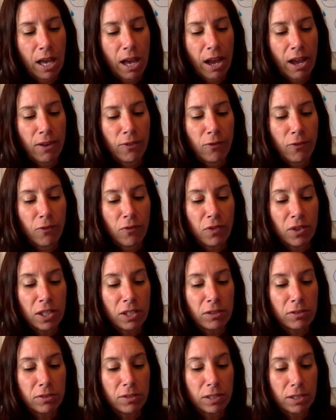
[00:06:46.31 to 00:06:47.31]
I
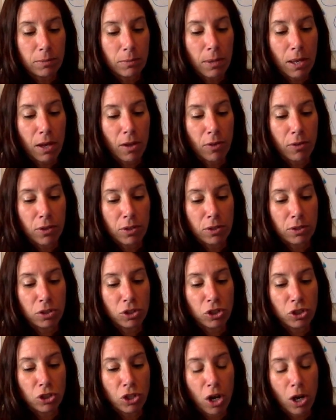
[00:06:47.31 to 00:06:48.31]
smell the
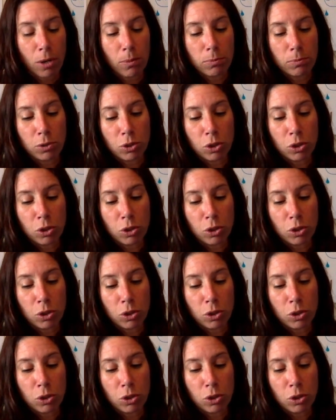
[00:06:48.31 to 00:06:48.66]
sharp